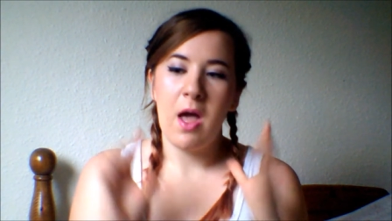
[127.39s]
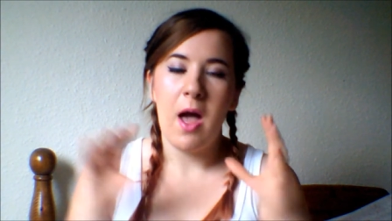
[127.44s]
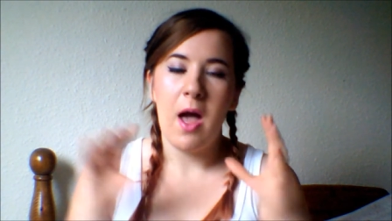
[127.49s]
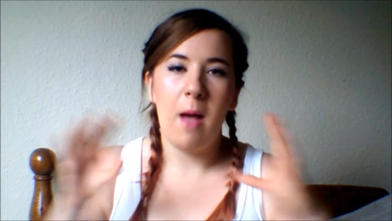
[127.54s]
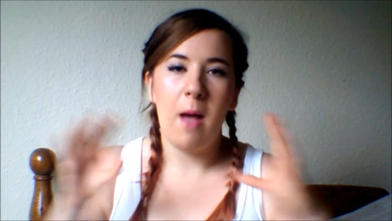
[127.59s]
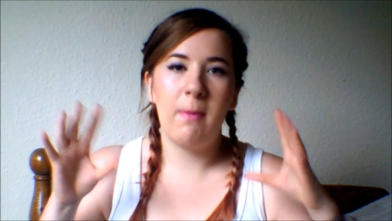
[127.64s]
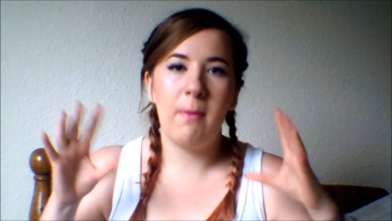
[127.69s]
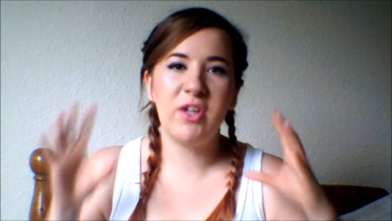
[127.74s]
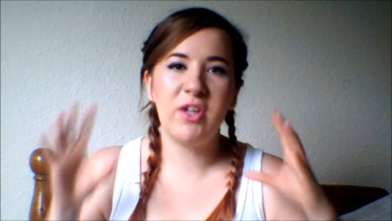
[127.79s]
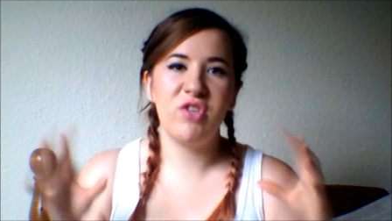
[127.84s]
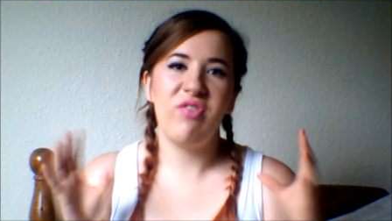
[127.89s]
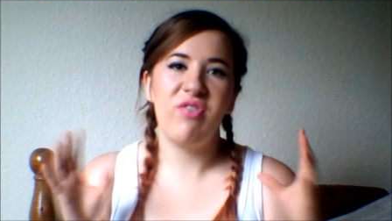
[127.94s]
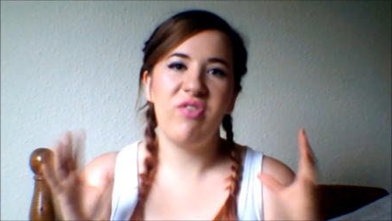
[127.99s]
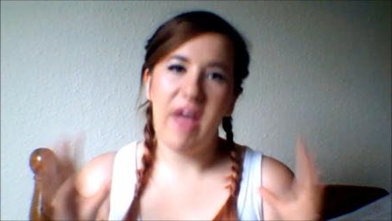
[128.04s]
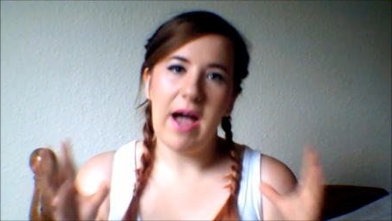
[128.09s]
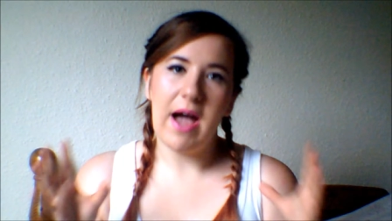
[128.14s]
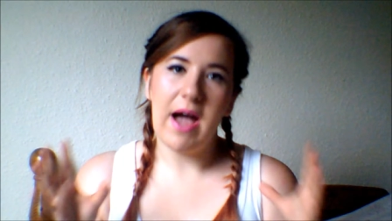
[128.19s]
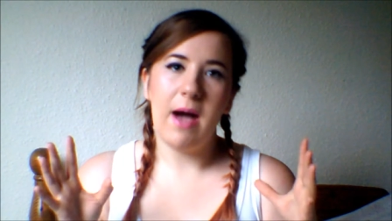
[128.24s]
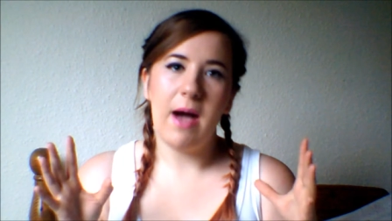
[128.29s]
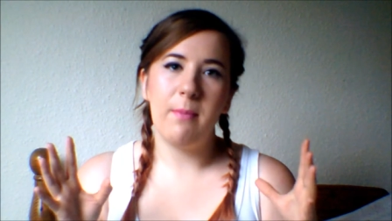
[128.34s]
Imagine
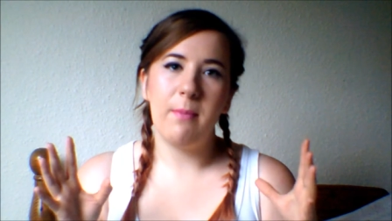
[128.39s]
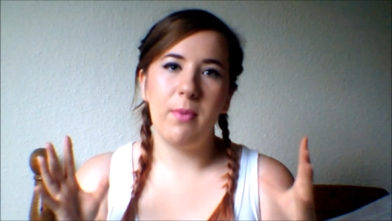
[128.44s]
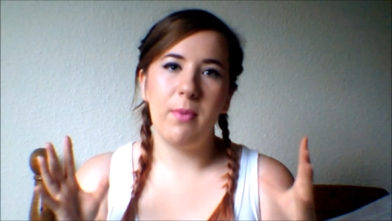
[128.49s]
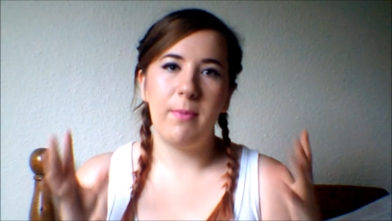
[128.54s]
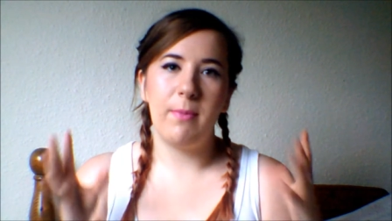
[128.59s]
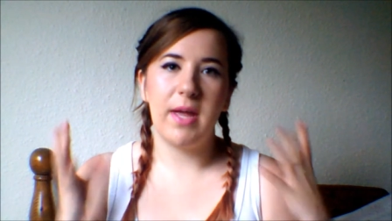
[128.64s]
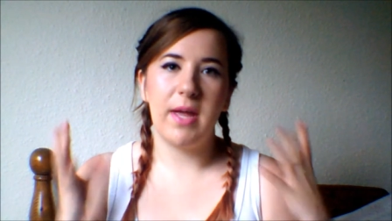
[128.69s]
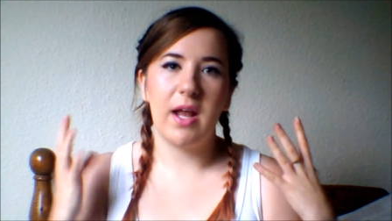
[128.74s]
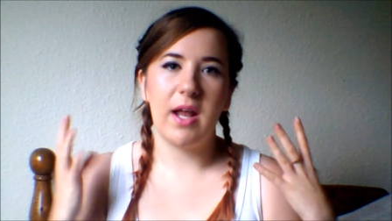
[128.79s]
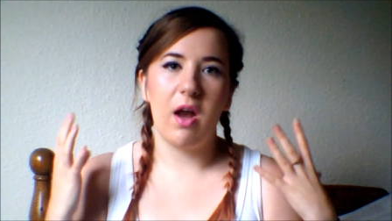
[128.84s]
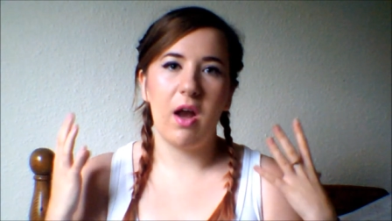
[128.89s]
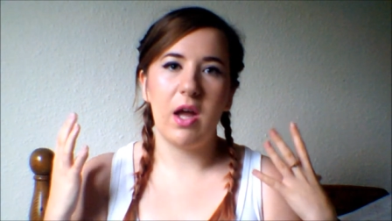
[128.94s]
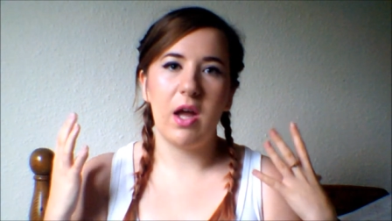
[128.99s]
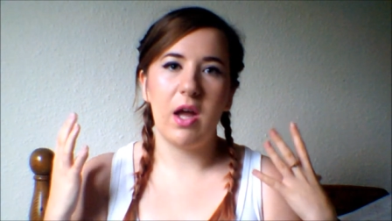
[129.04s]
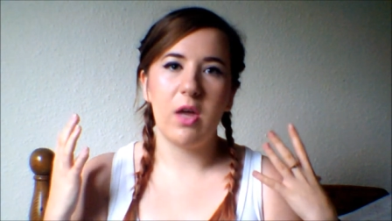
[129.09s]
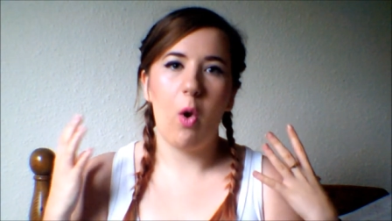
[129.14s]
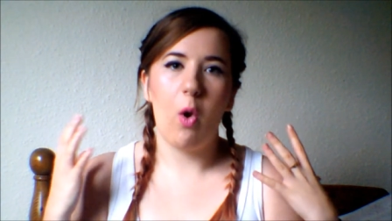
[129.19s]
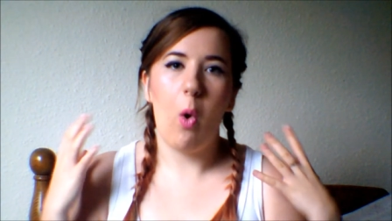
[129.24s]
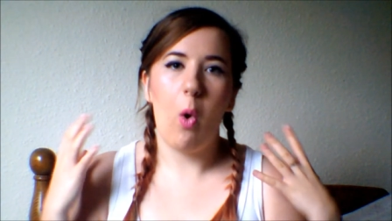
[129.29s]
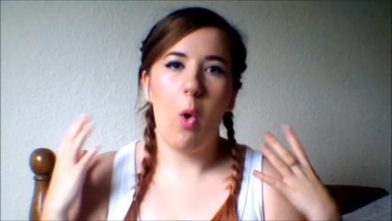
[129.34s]
that, but being like
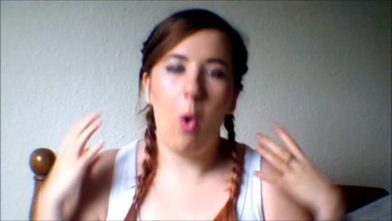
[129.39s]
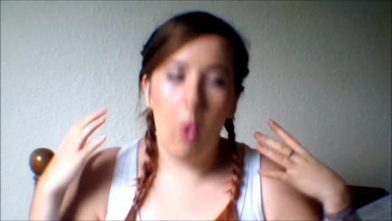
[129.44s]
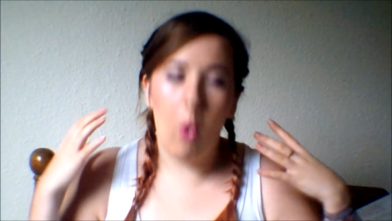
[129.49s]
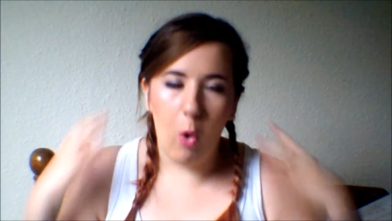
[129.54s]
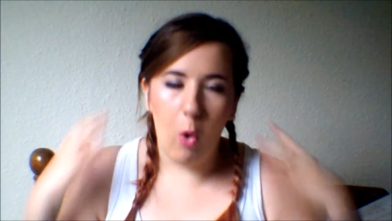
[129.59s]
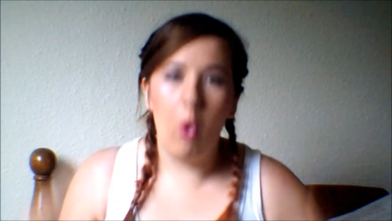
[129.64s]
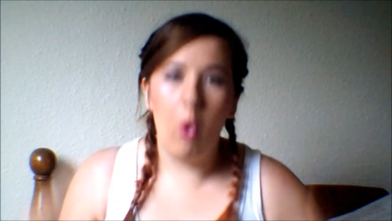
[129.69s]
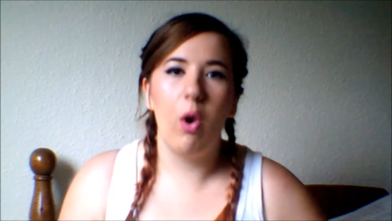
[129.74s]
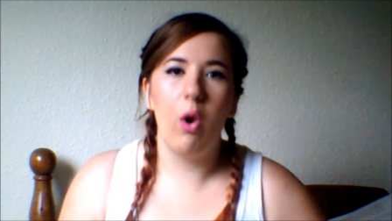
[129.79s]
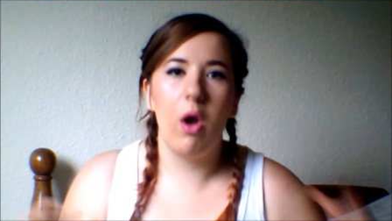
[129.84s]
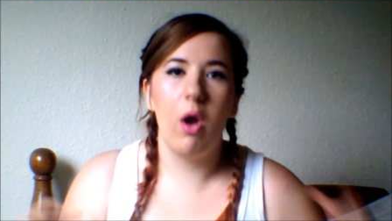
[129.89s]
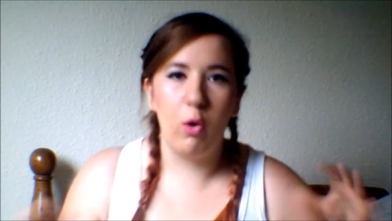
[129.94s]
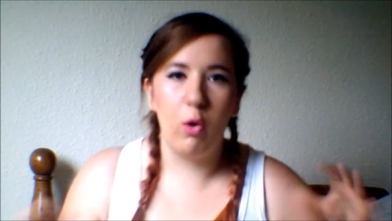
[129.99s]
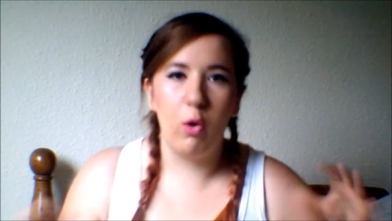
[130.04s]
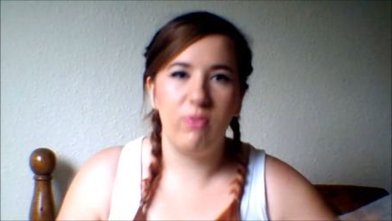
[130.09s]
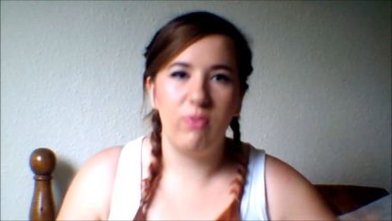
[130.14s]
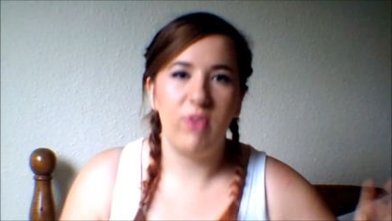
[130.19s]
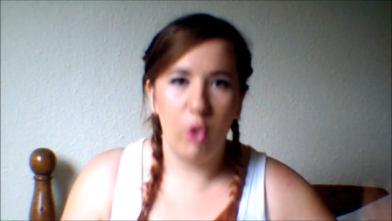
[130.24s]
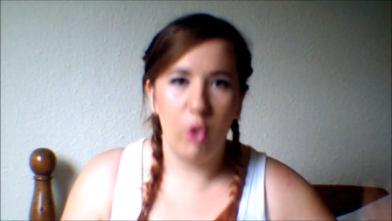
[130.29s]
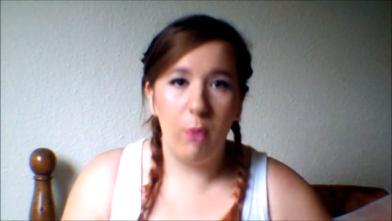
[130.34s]
all
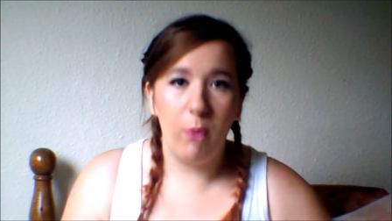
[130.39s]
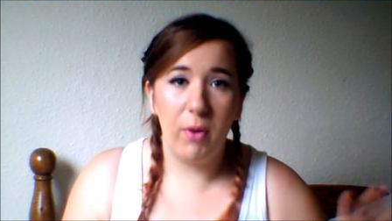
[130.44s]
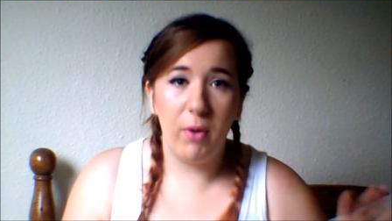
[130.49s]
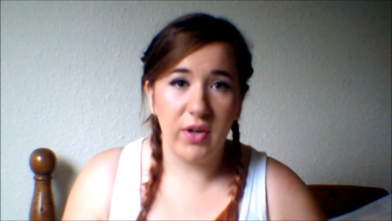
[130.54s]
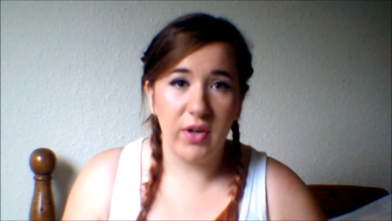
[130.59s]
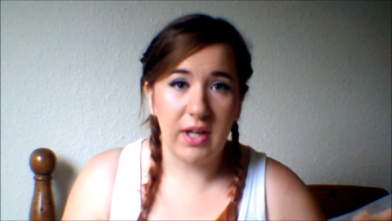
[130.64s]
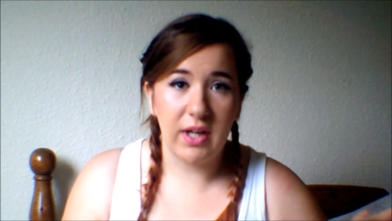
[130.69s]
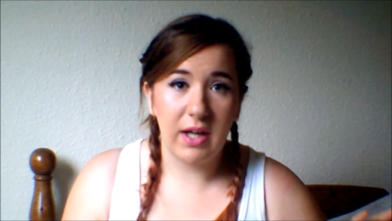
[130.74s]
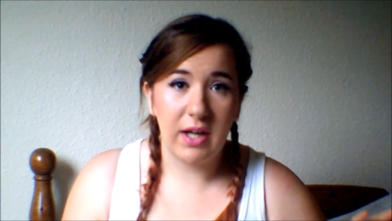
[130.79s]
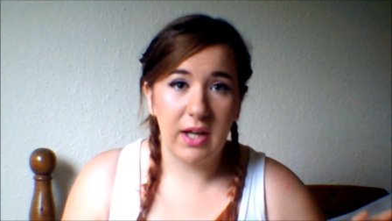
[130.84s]
over your body.